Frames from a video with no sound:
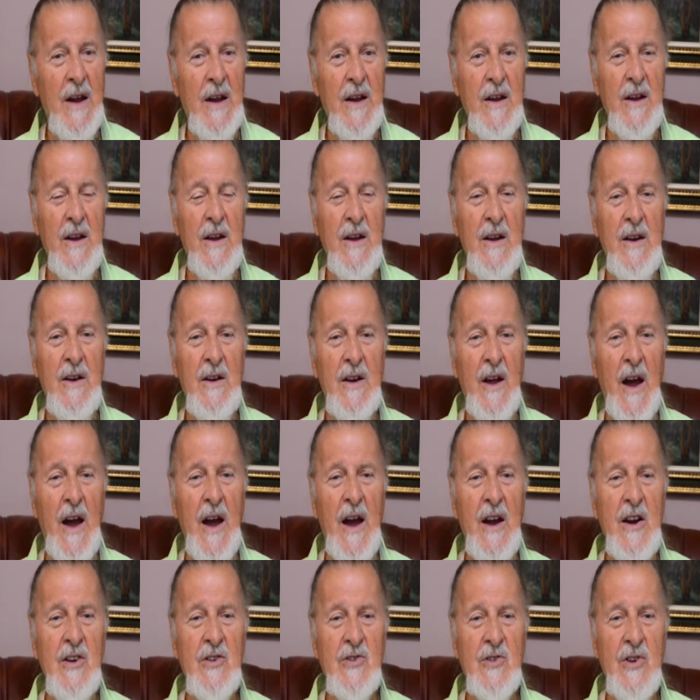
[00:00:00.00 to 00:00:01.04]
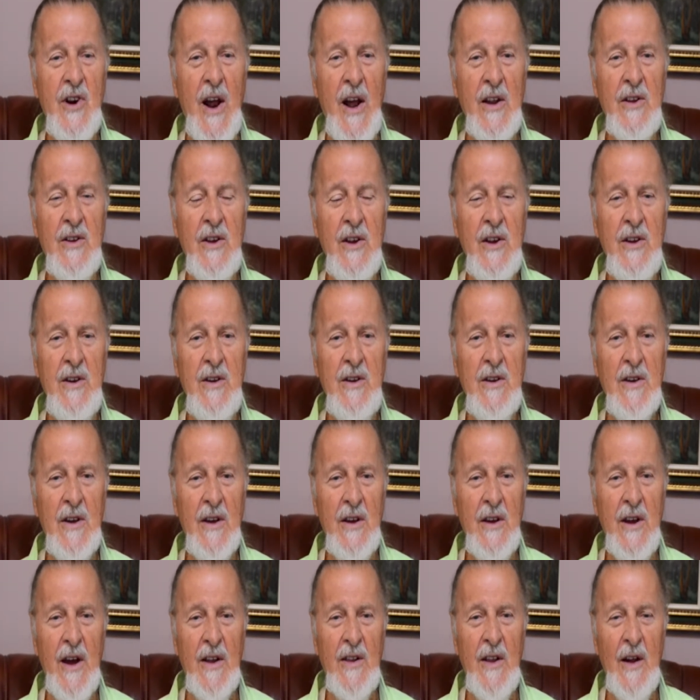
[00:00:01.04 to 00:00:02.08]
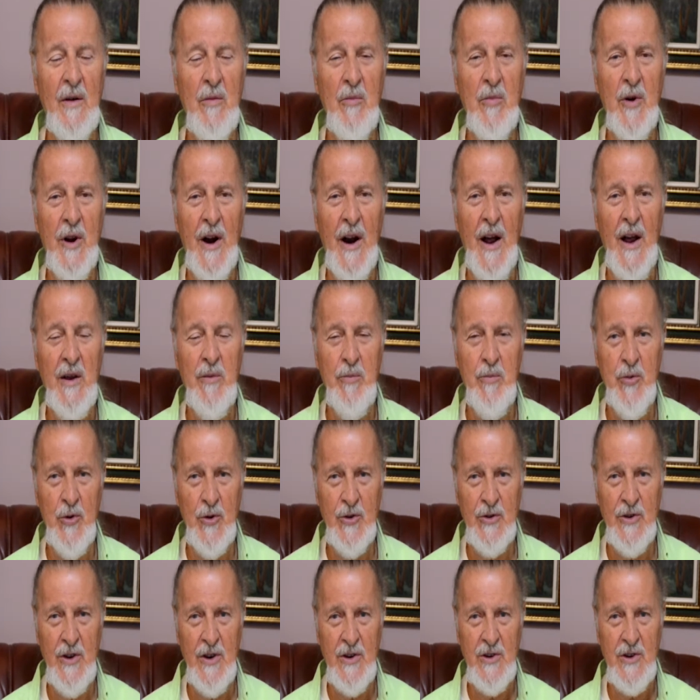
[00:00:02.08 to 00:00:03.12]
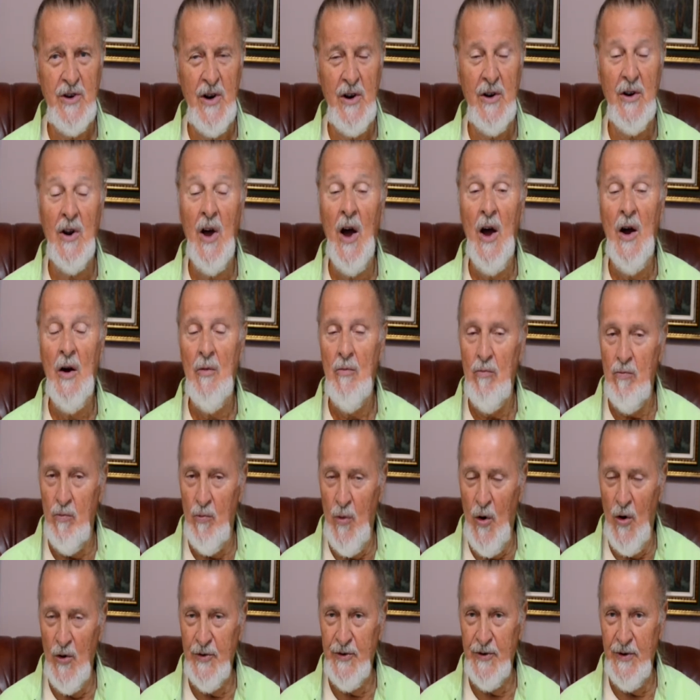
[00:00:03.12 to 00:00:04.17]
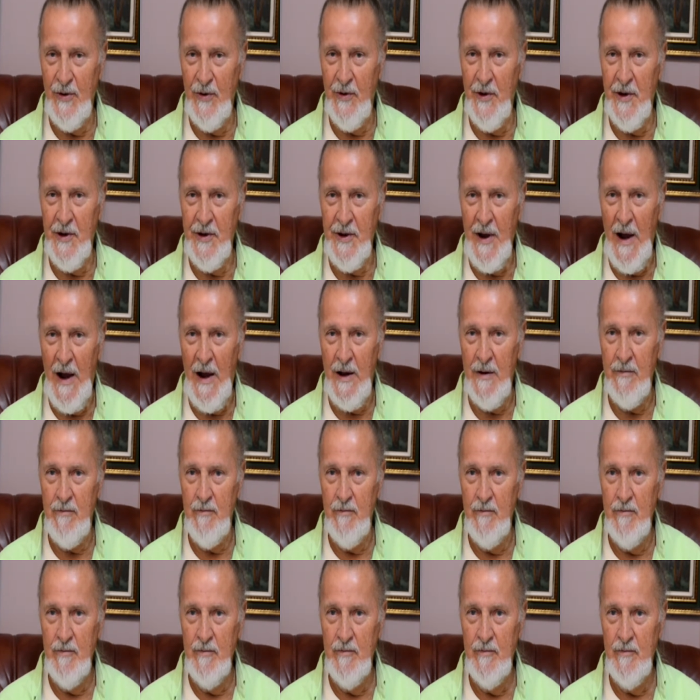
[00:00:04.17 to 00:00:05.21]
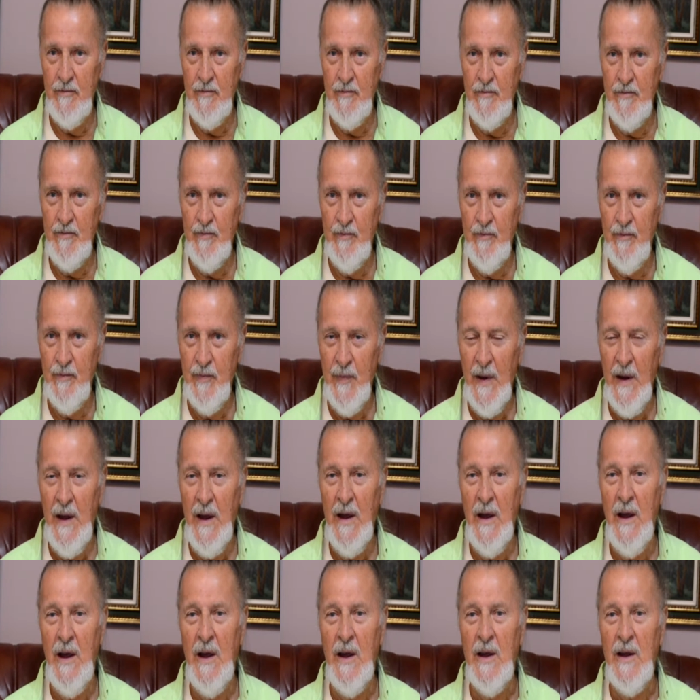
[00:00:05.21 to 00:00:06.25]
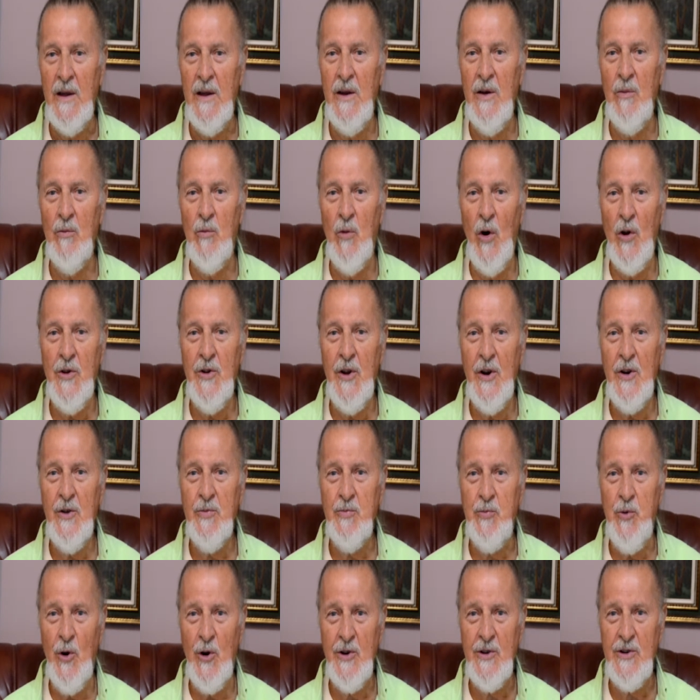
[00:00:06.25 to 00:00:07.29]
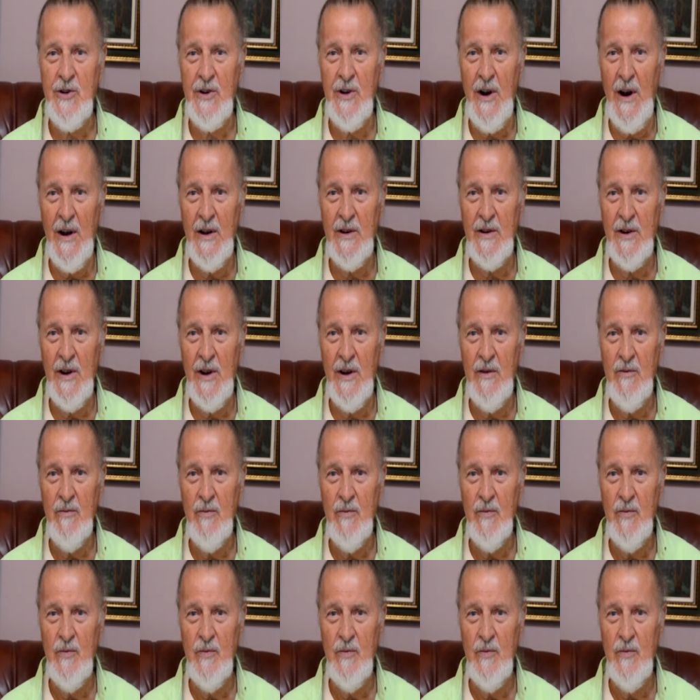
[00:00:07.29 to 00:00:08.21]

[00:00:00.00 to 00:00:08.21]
in a ready Gedanbarai position most of the time. In modern sports karate,